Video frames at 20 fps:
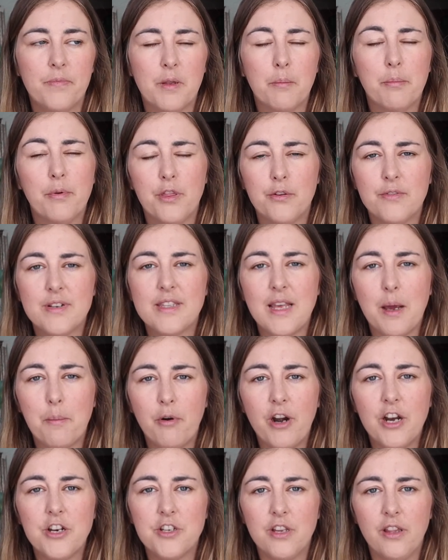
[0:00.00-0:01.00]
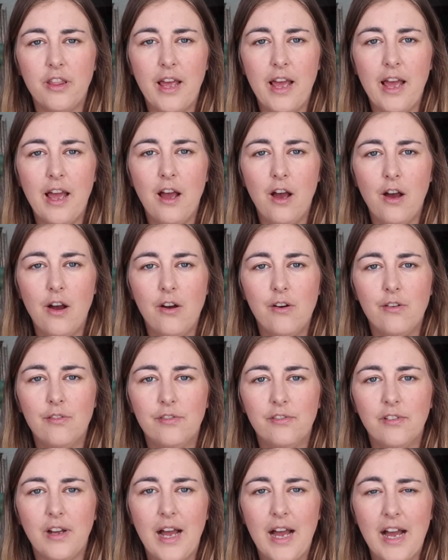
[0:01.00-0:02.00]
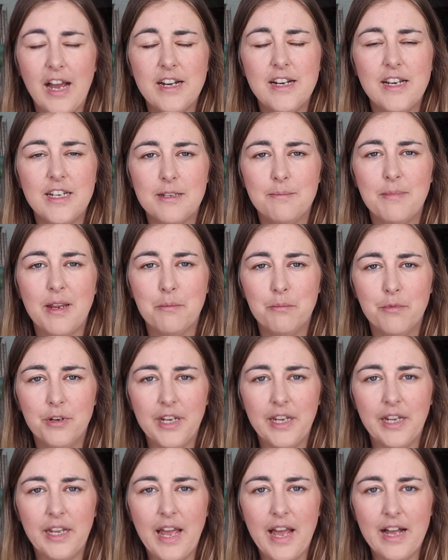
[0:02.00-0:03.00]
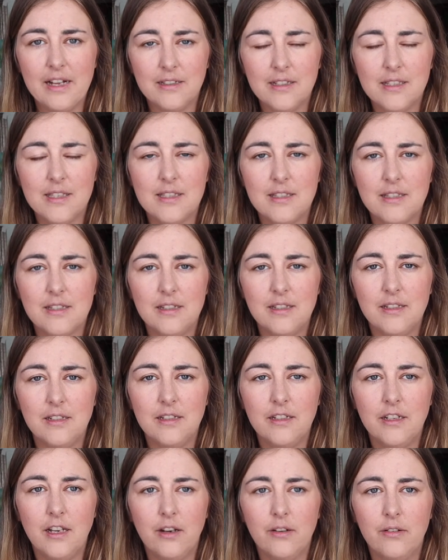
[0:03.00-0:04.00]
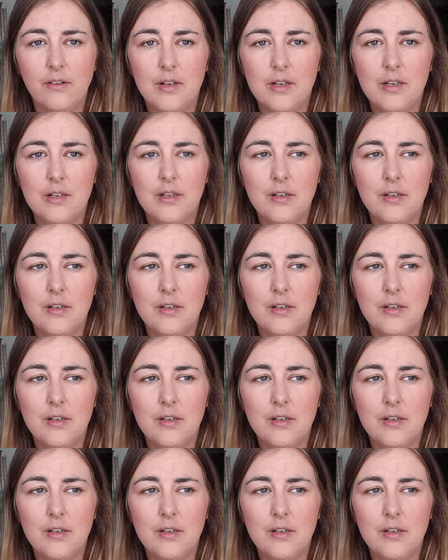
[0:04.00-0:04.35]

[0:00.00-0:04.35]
But there is that pressure there of, I need to make money, else, you know,